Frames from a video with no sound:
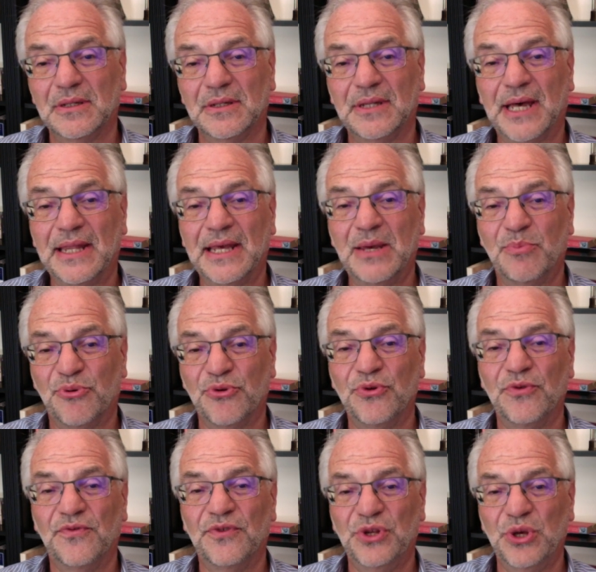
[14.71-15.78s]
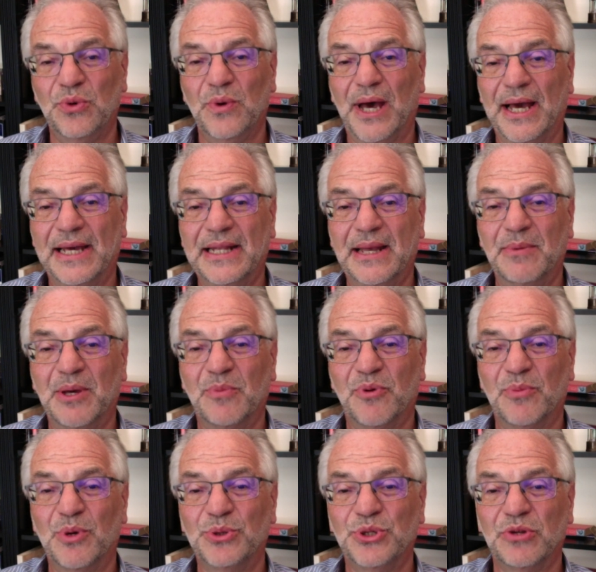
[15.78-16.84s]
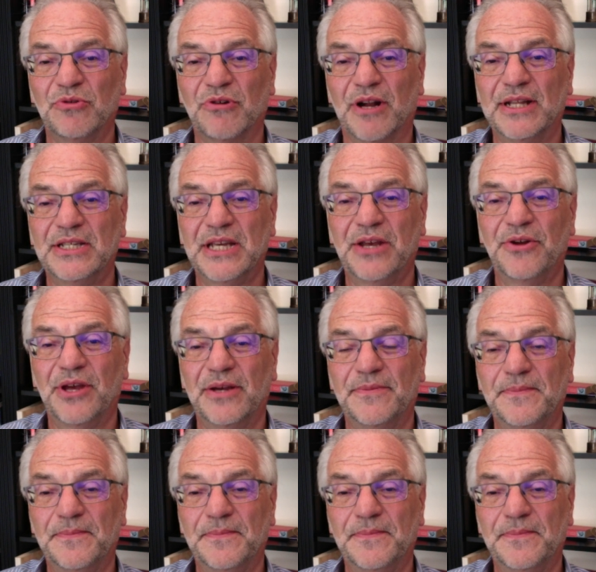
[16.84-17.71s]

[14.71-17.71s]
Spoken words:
that they approve new academic promotion criteria.